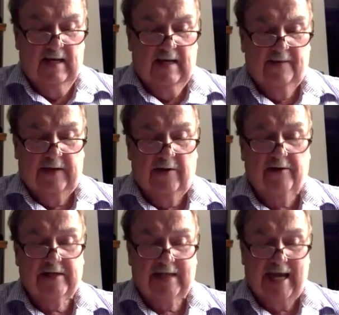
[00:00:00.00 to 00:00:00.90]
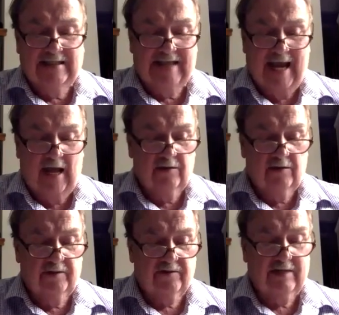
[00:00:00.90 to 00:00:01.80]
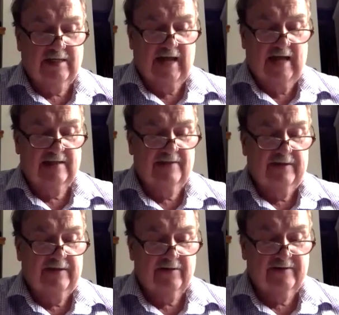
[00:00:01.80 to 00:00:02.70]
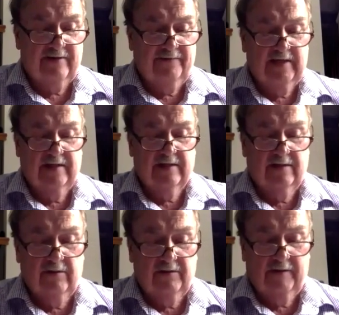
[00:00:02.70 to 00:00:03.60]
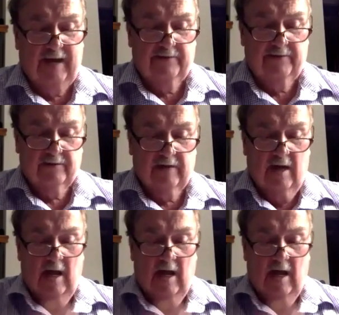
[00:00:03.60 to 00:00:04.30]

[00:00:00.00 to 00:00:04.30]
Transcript: If there are again towns with streetlights, if there are symphonies and newspapers,